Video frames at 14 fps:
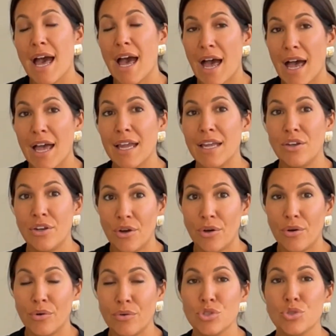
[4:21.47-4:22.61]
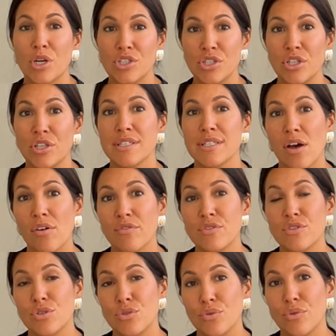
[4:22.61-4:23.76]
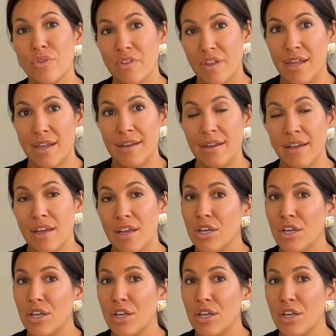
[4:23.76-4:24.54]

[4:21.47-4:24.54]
I know stretching yourself too thin